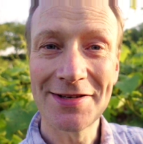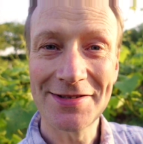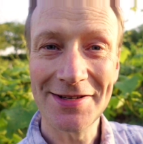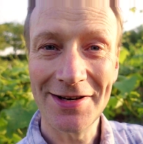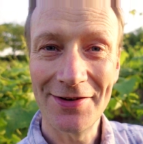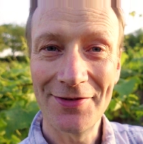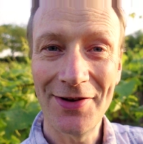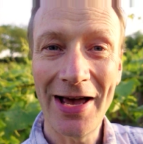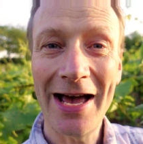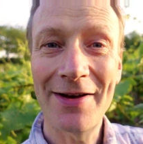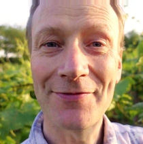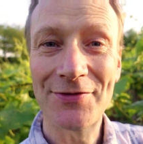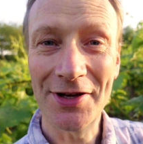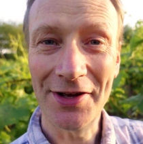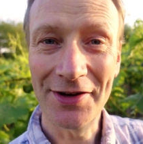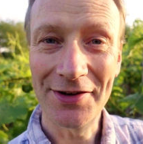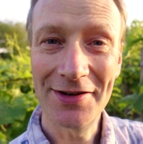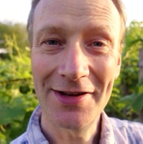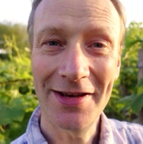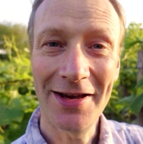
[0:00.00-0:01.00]
as I have
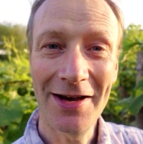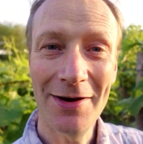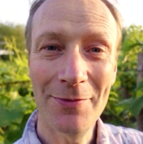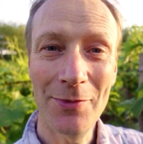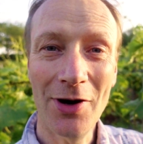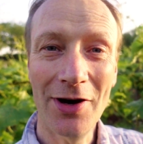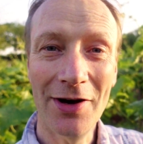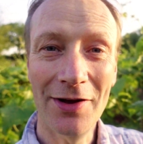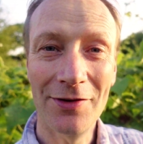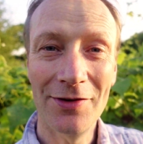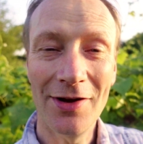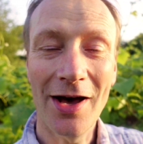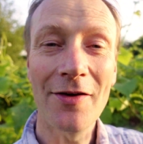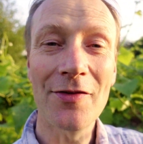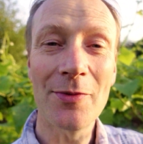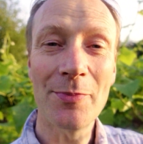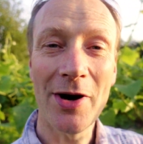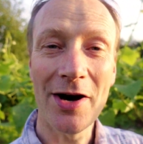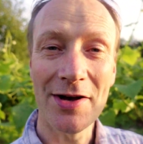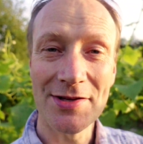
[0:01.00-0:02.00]
done on
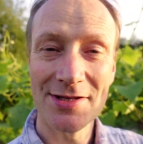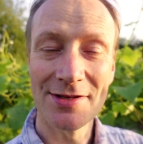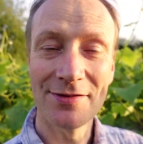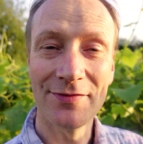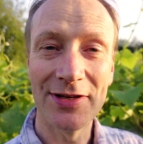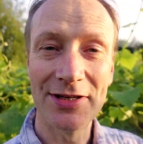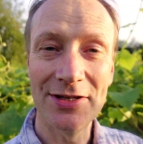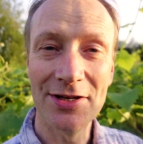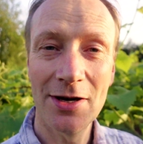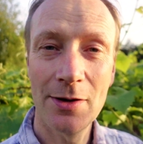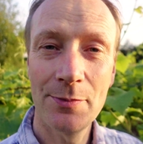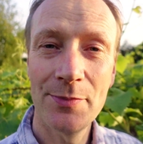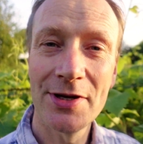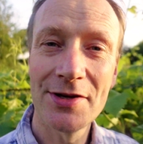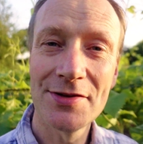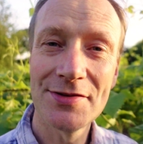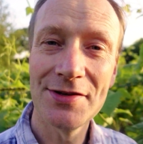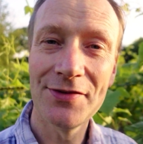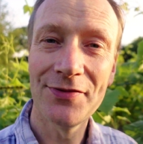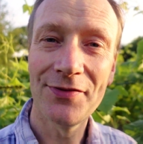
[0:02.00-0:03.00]
other parts of the vineyard,
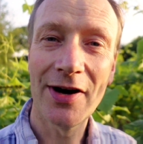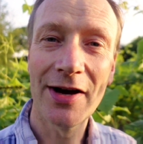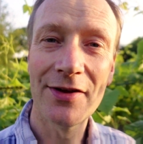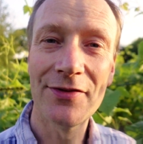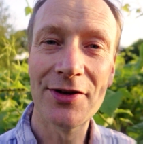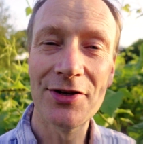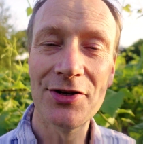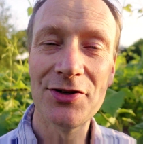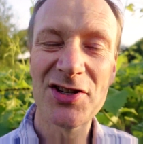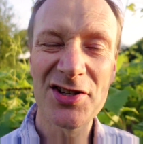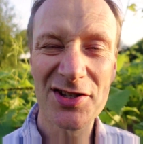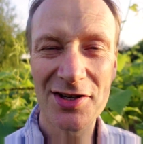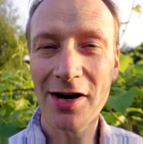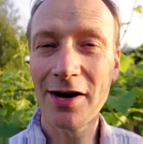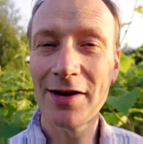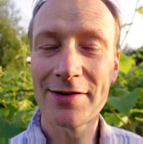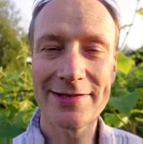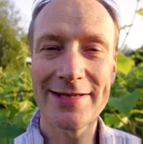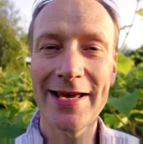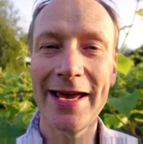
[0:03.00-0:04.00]
because you find that you just
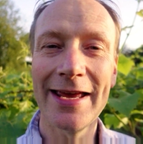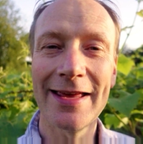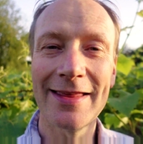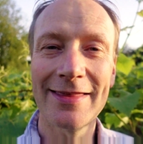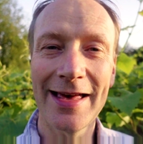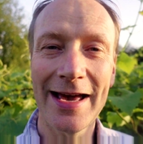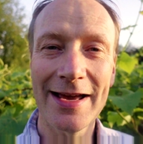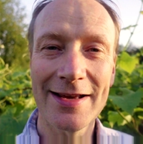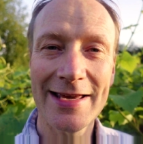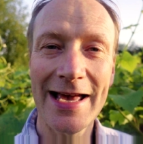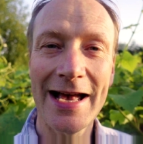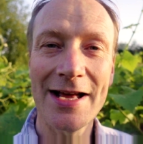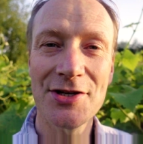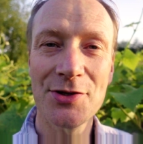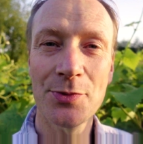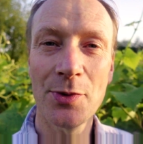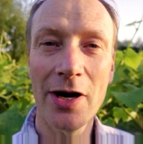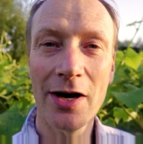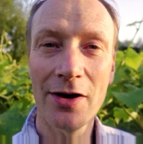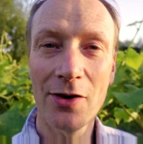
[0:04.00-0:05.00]
can't take that
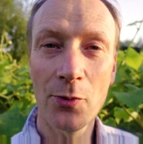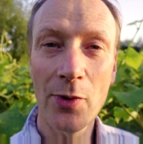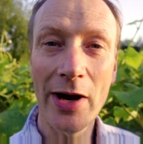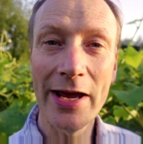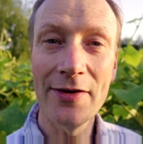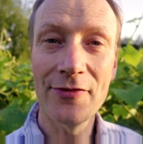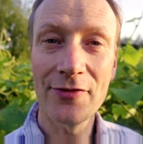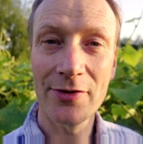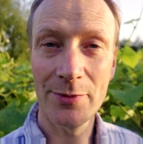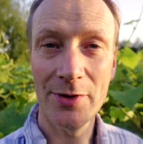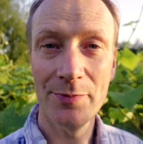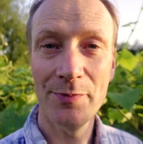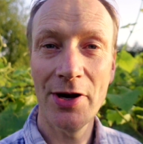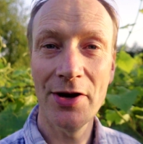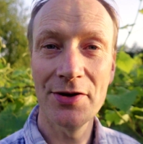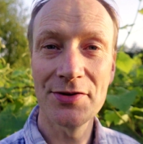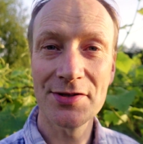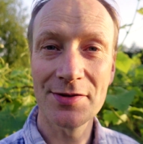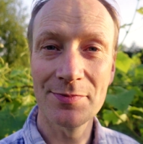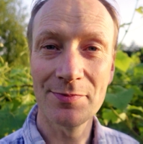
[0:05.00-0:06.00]
catch wire away from the
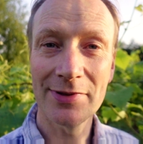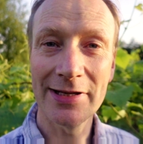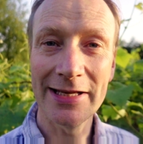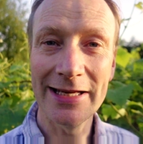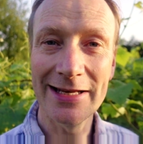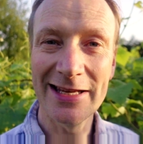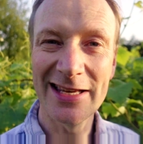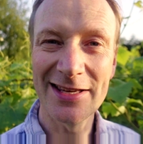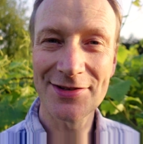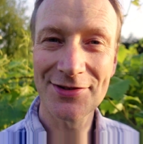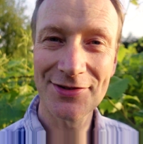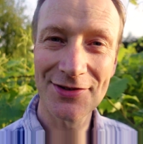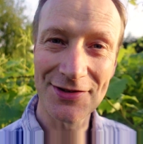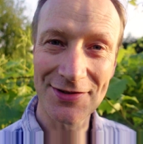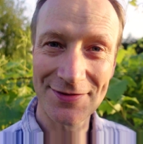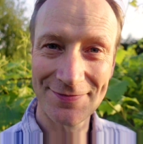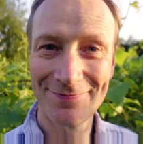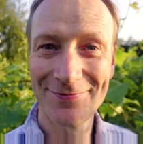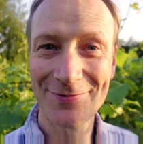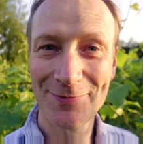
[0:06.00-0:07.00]
post completely. It's
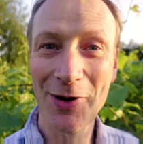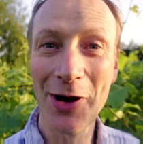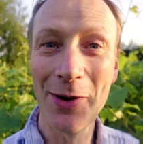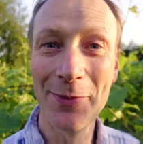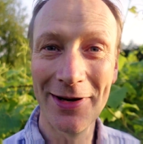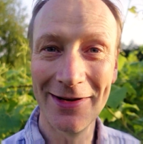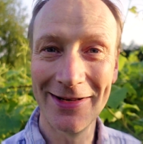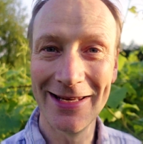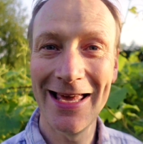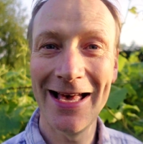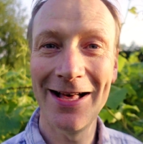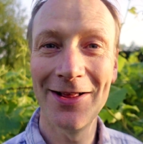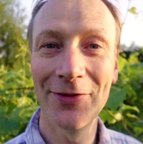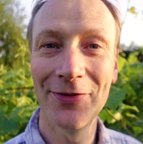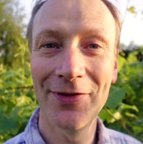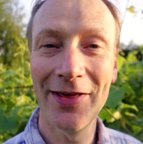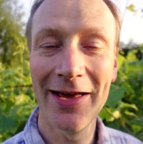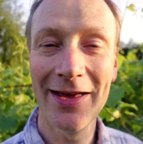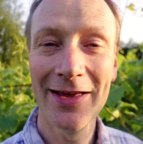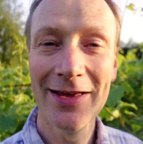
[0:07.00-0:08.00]
just permanently held
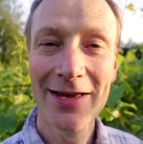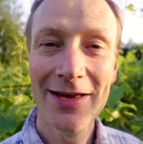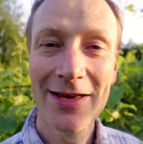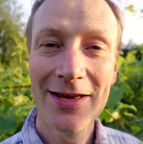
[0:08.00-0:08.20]
there.